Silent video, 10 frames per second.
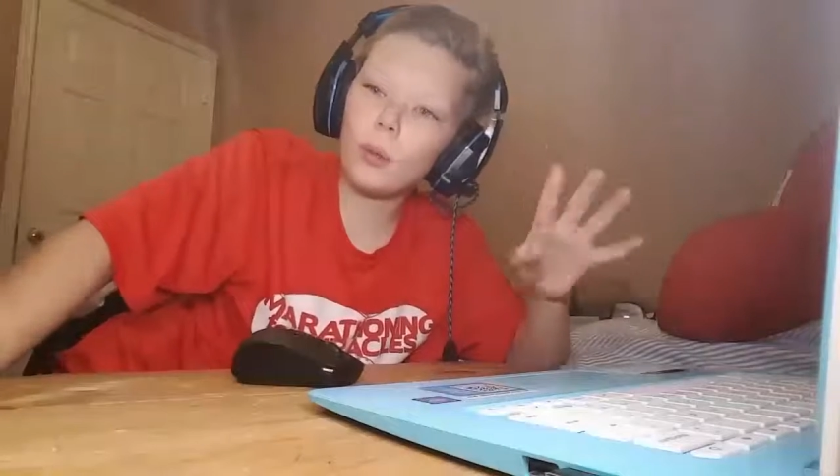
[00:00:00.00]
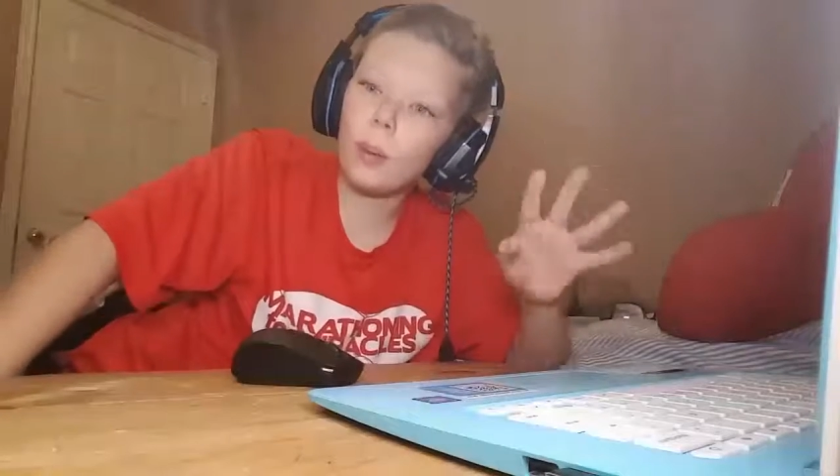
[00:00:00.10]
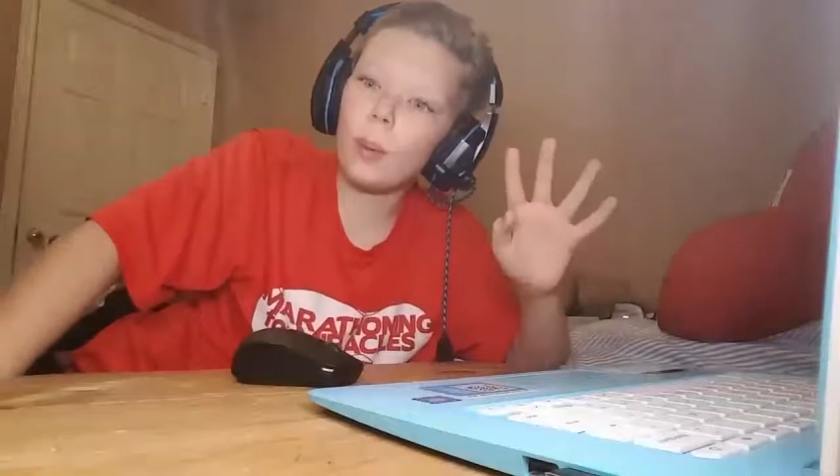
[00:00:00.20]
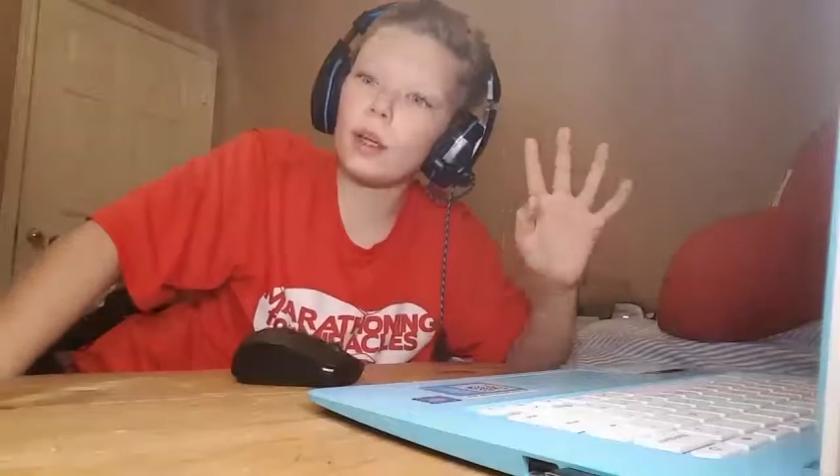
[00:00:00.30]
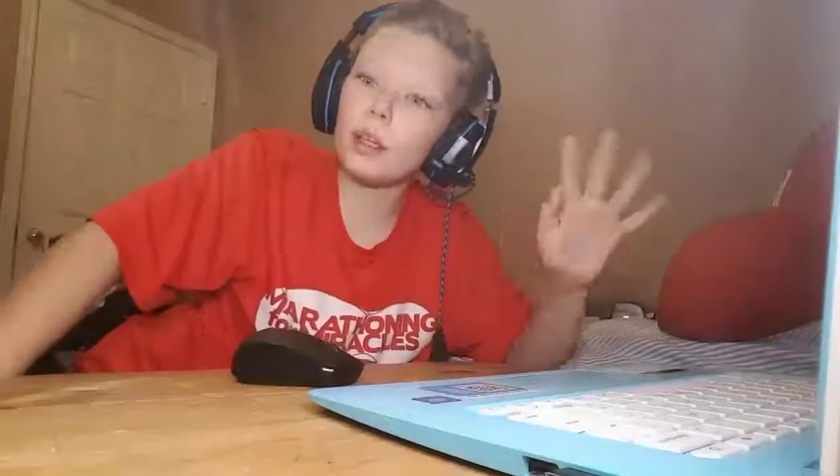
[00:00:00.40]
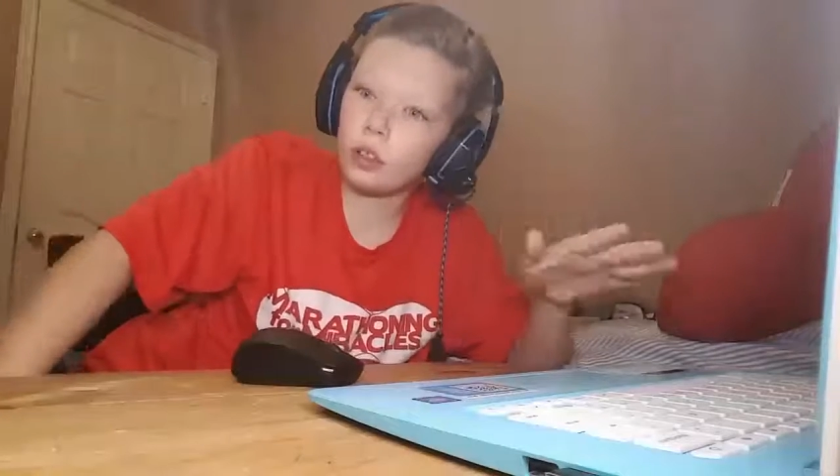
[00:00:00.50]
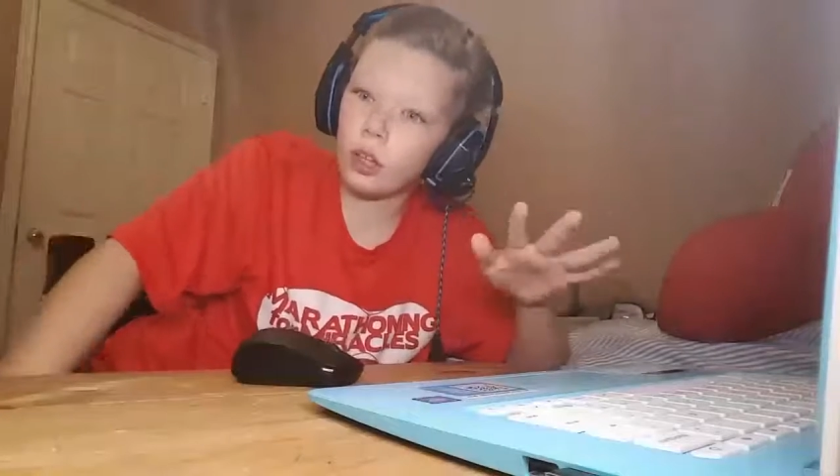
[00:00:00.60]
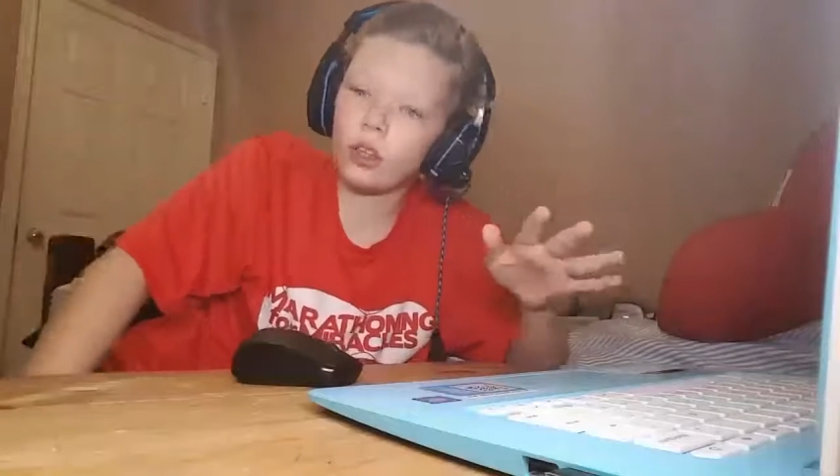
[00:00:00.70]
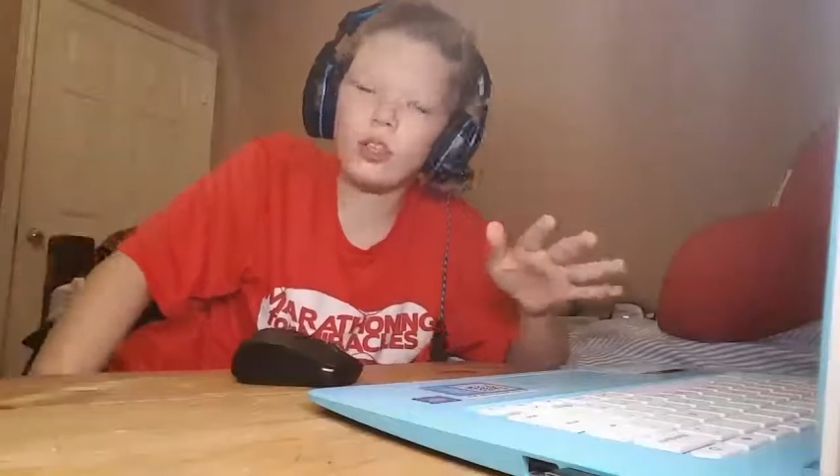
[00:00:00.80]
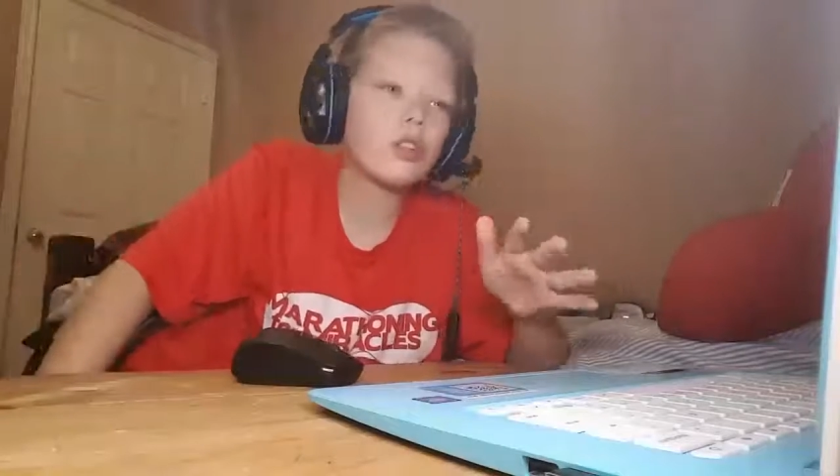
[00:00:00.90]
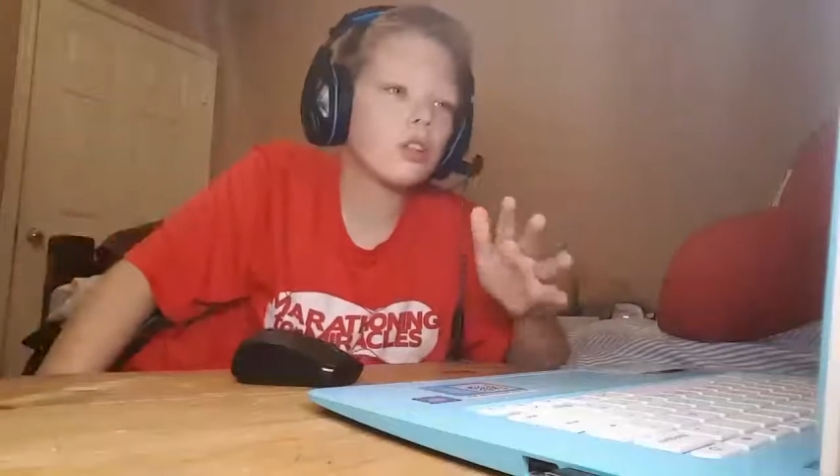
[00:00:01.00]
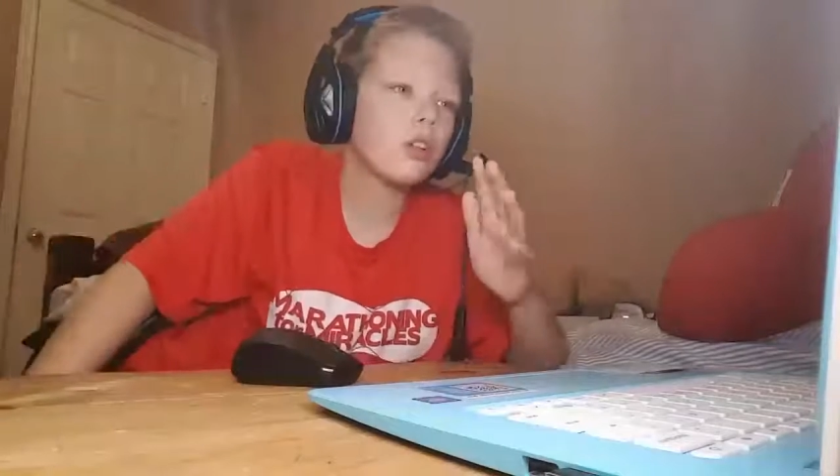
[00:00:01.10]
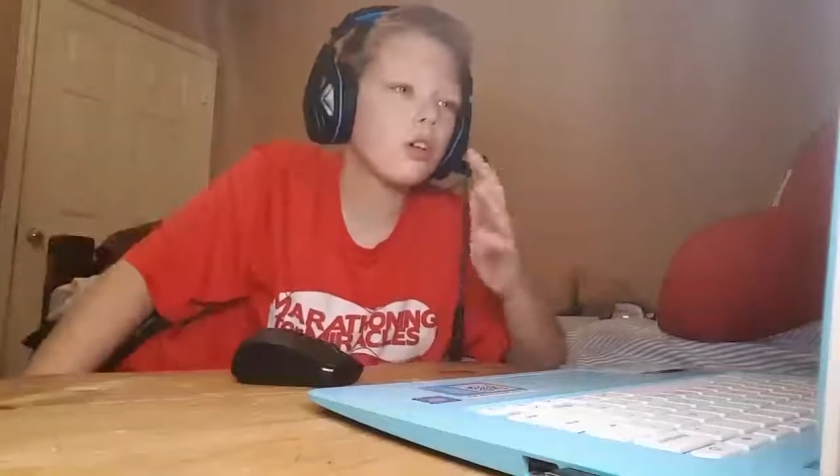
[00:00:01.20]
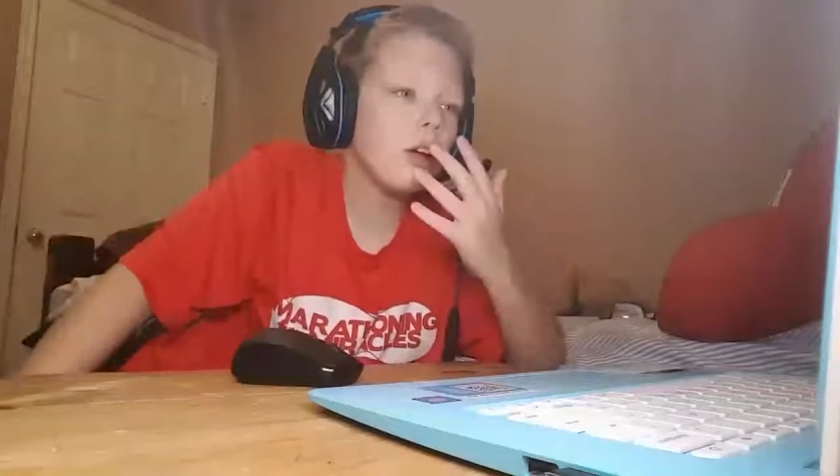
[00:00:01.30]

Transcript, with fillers: Ribbon Crunch,